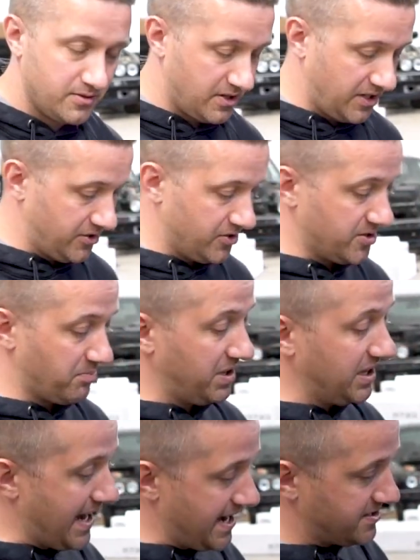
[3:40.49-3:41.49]
Uh, there's a
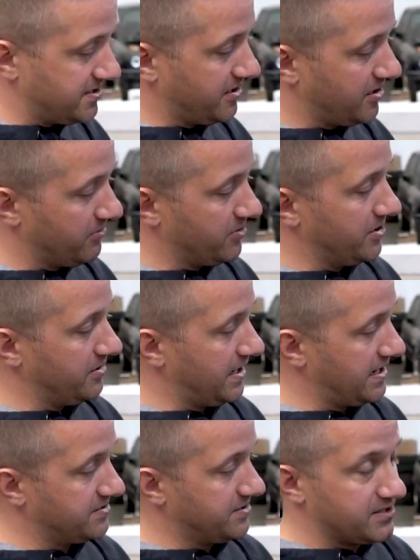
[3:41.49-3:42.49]
plastic cover that
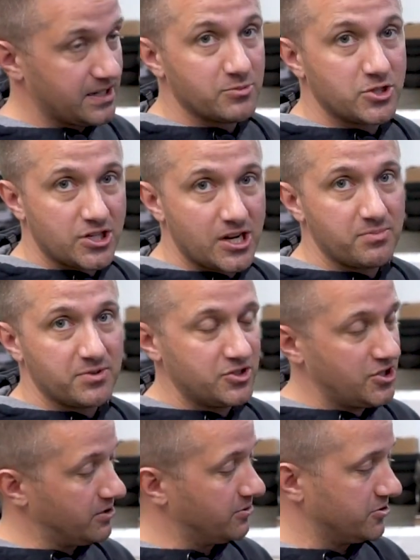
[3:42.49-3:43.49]
has the same shape,
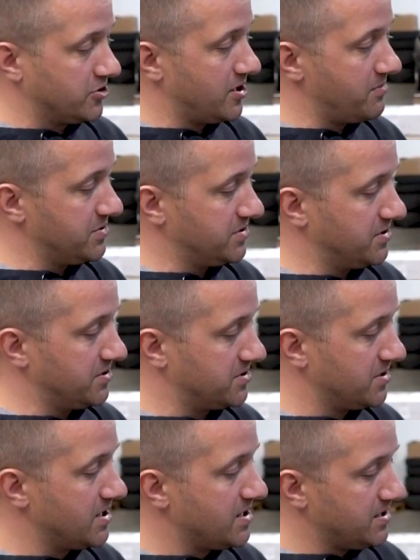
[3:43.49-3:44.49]
general shape as
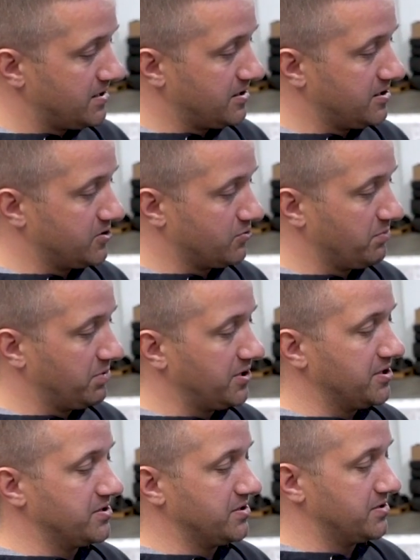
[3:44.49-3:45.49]
this, that this
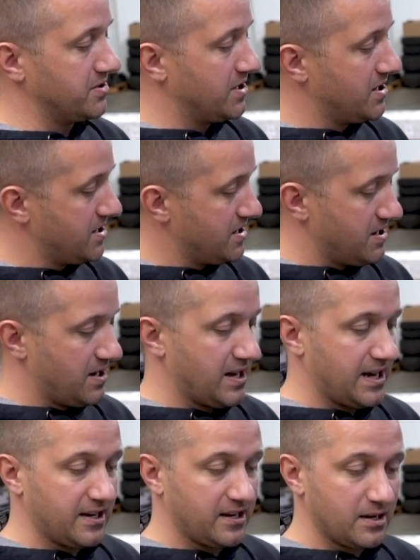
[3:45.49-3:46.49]
replaces. It,
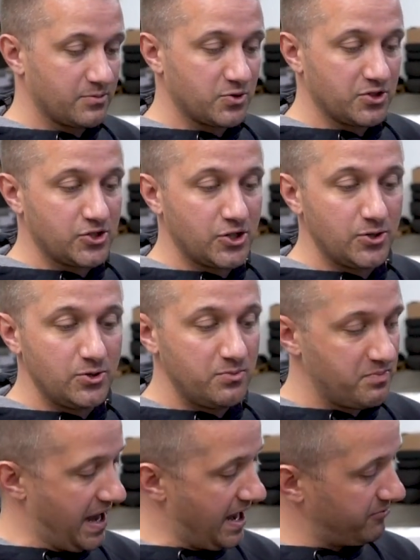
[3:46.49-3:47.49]
it comes with two
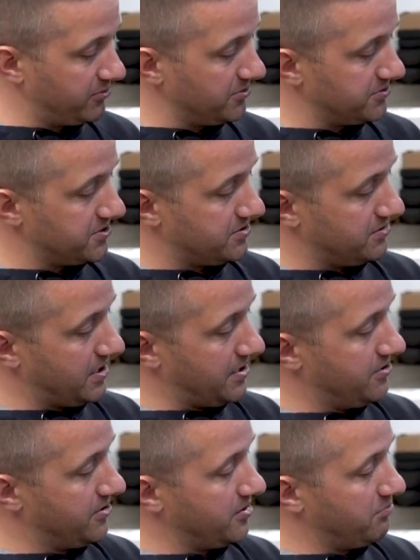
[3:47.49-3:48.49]
baffles that
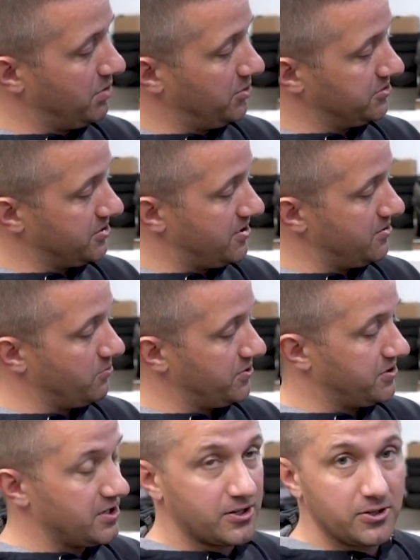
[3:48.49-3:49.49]
you're going to bolt on
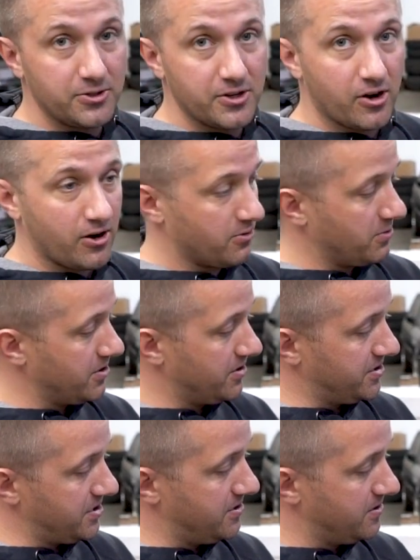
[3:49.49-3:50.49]
with the included hardware
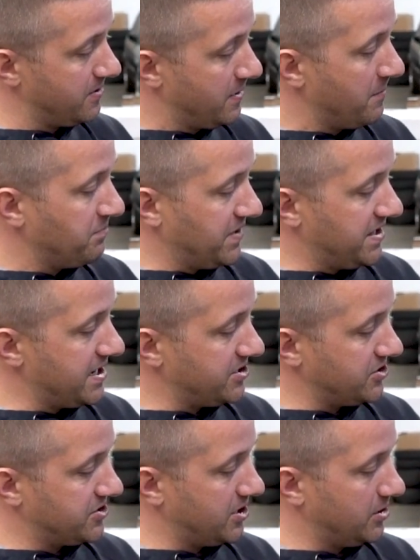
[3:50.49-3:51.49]
onto here, and that
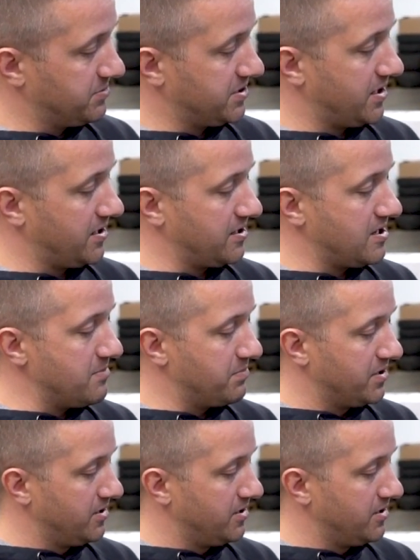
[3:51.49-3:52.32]
just helps kind of keep,